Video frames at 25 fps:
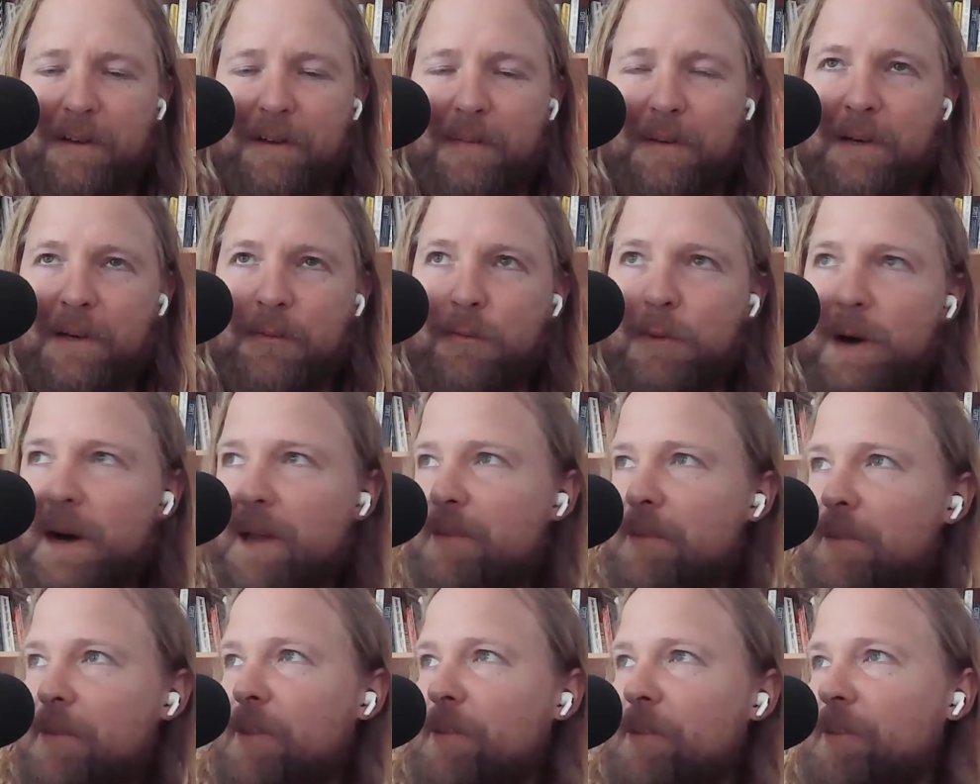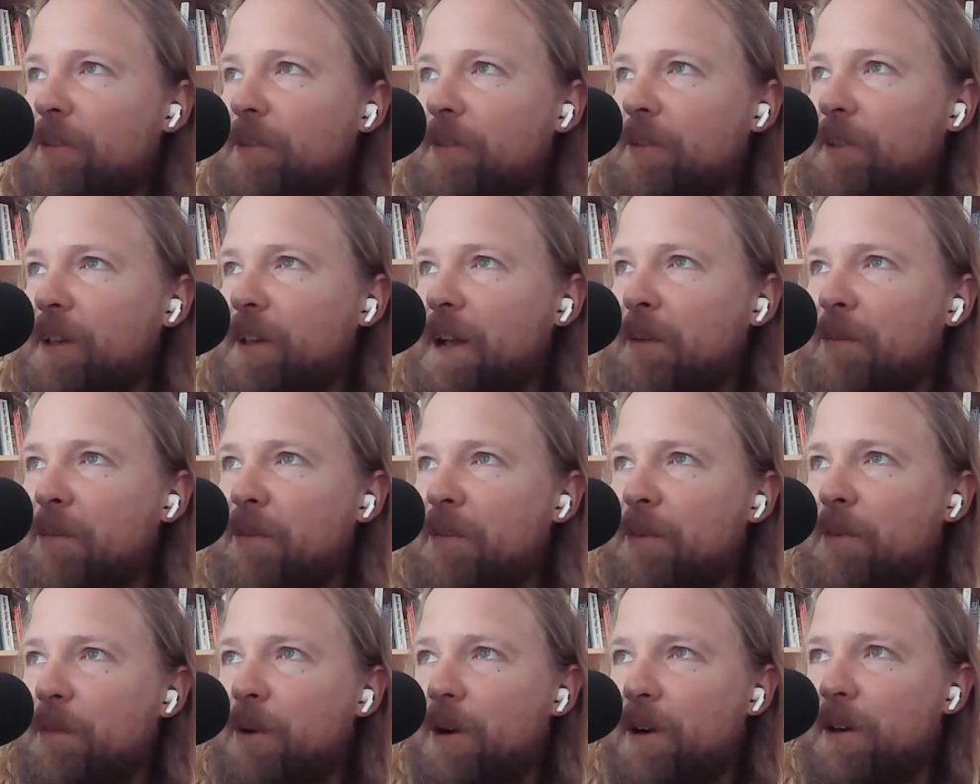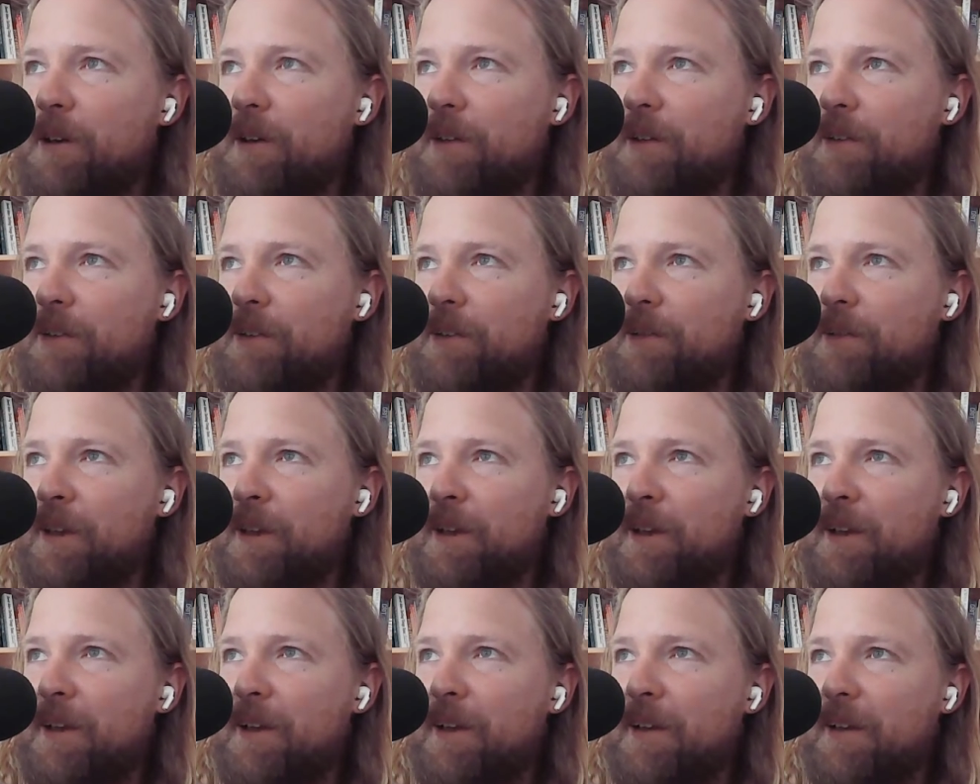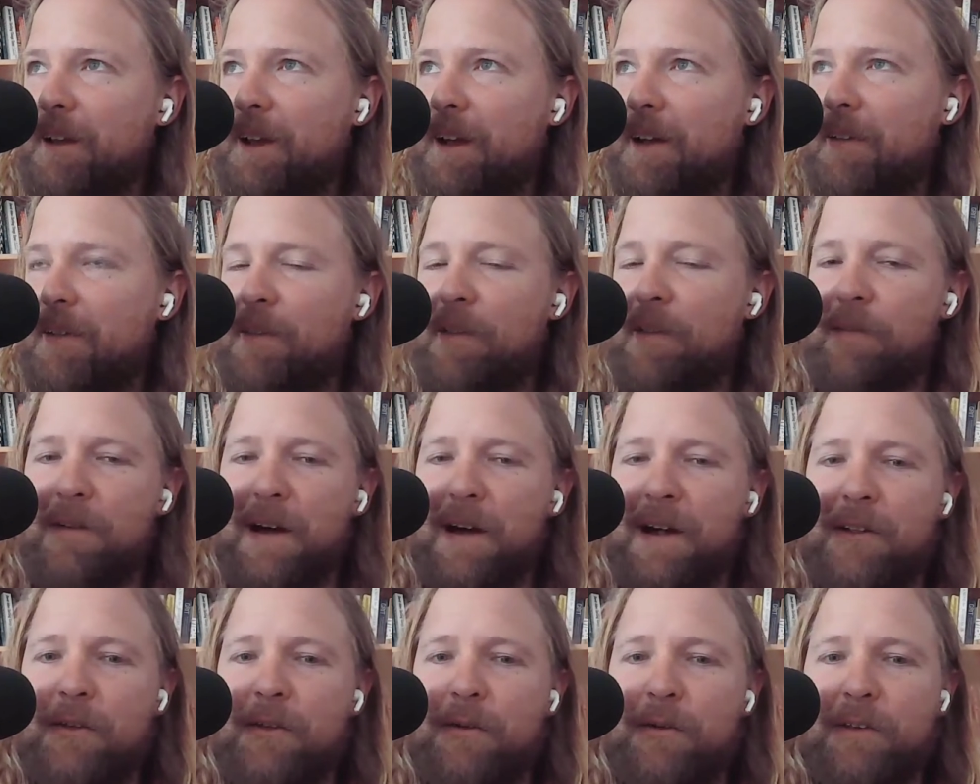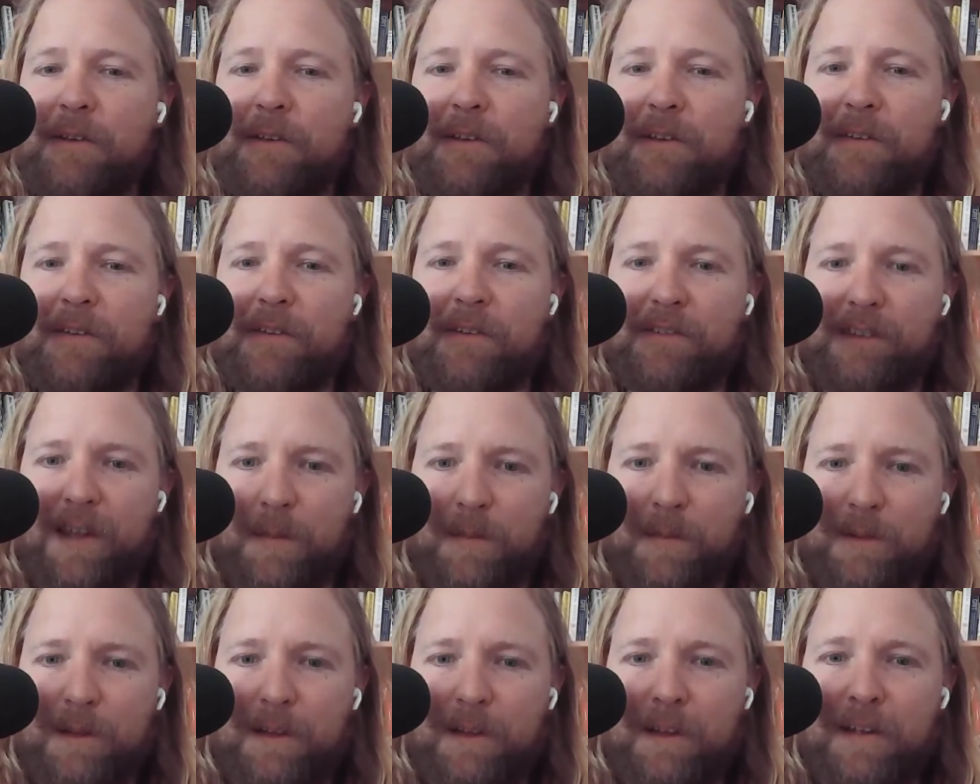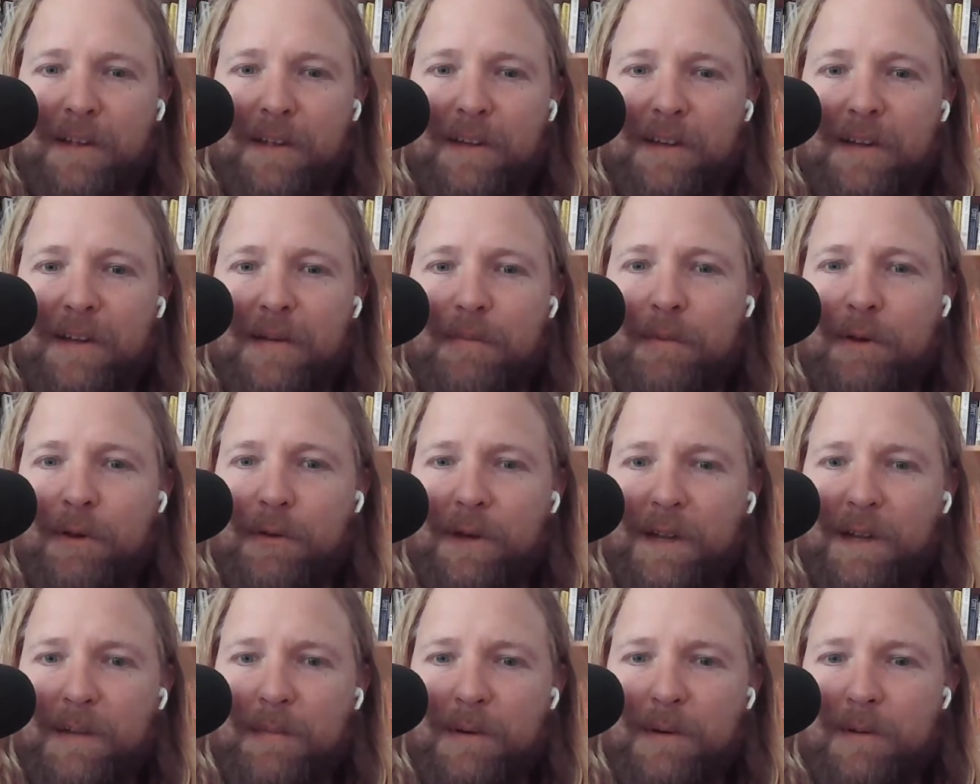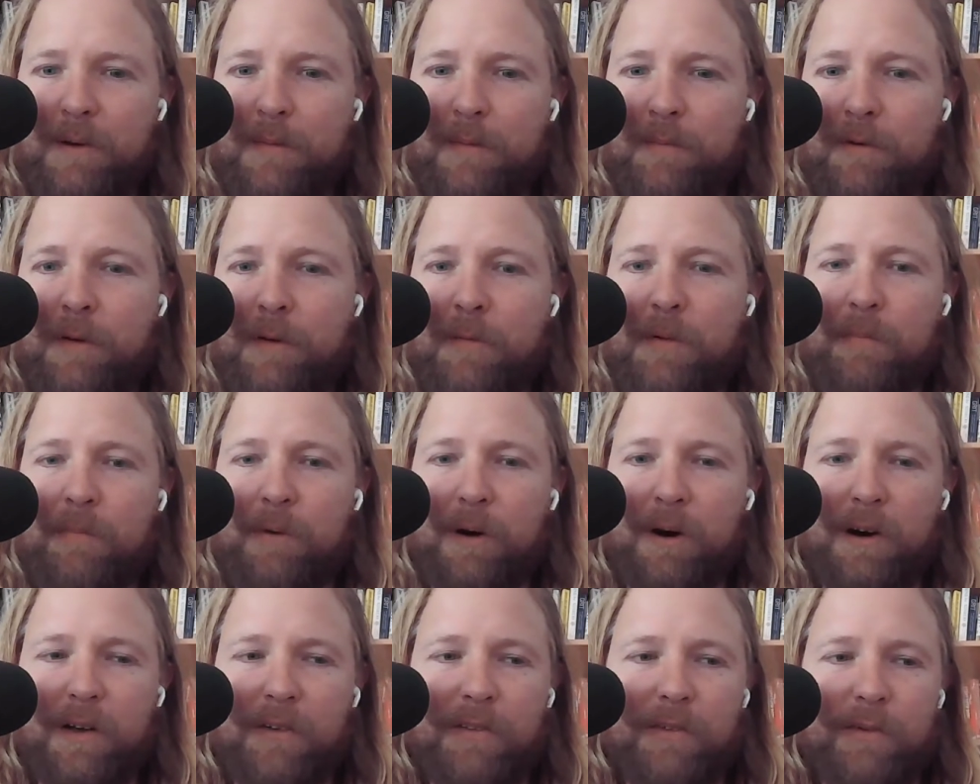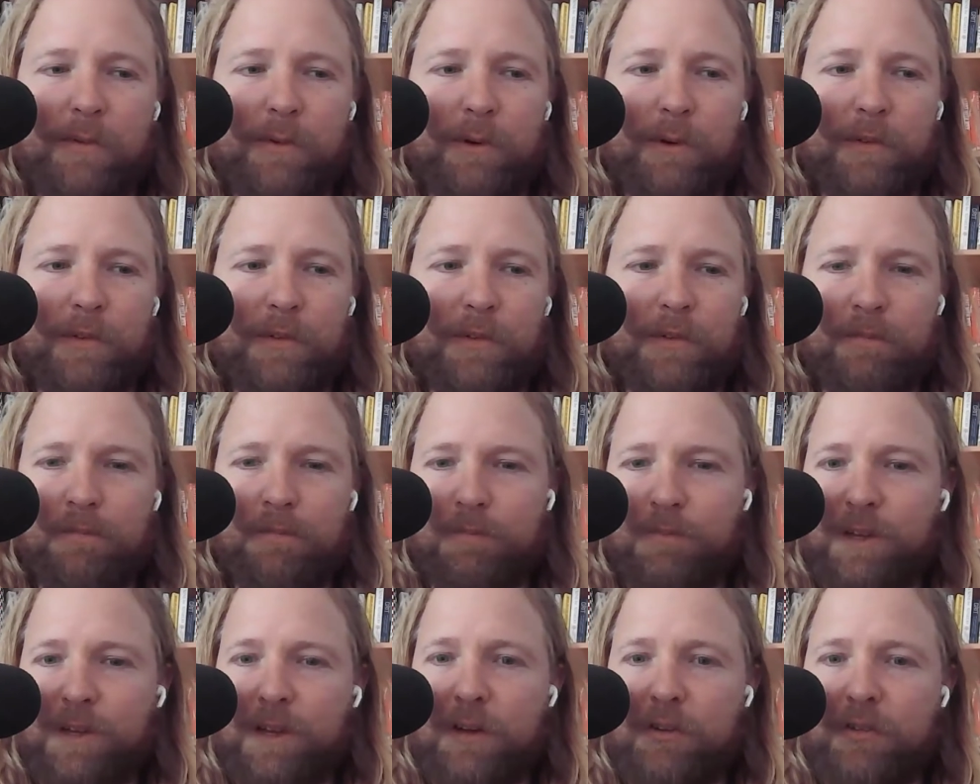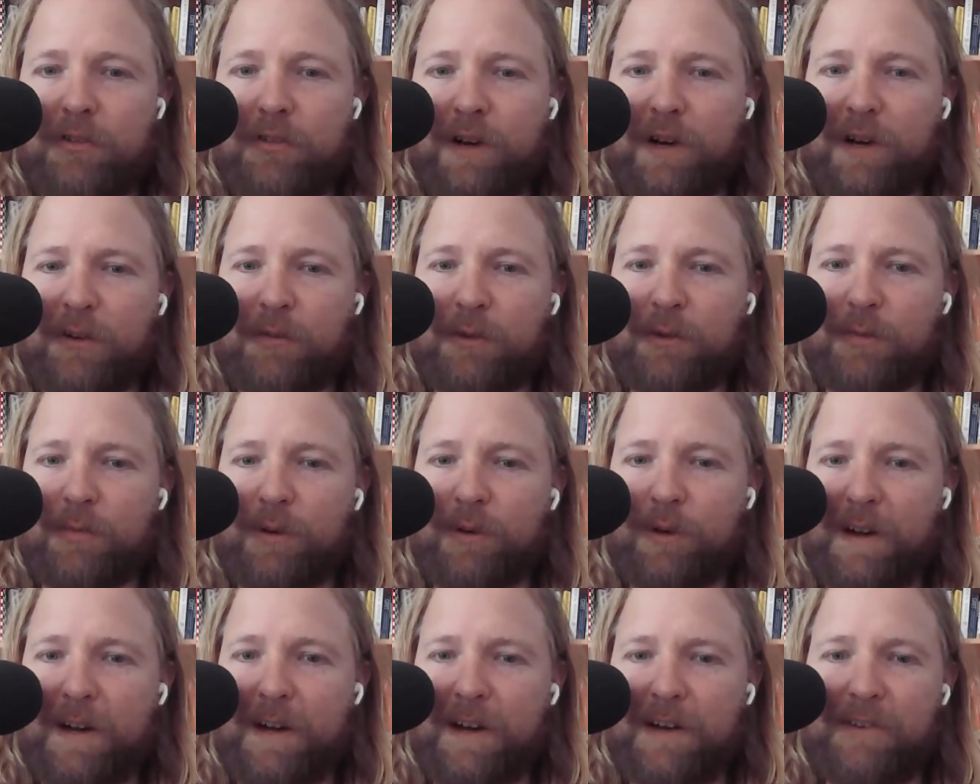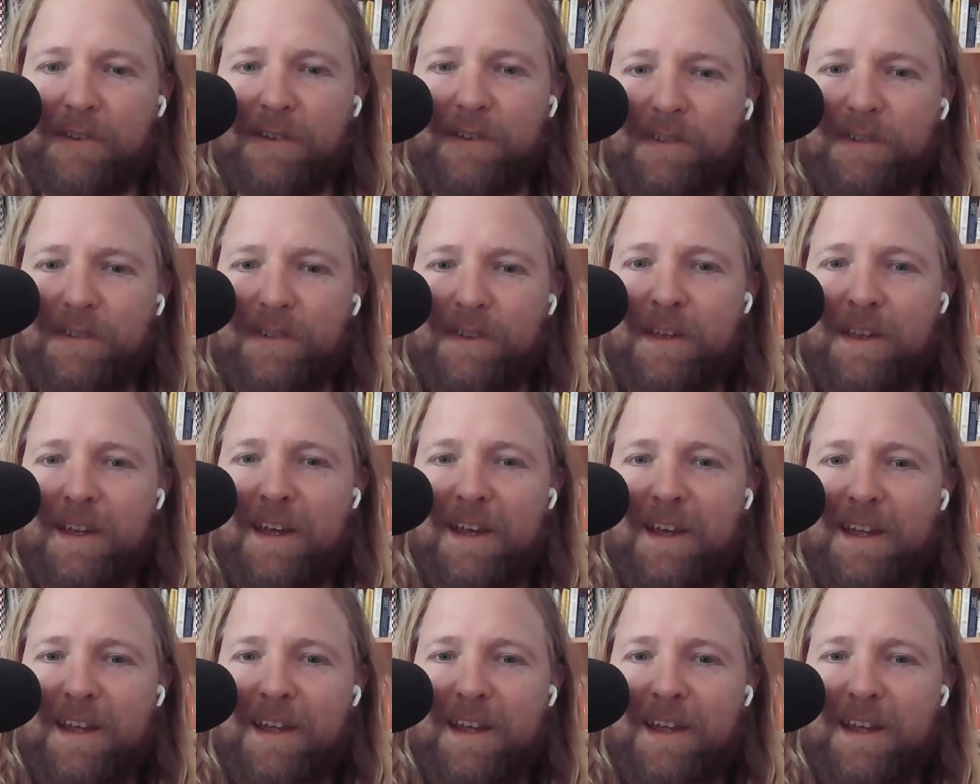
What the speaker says: I mean, one that just comes to mind is the value in disassembling a building, but I'm probably biased towards structural products.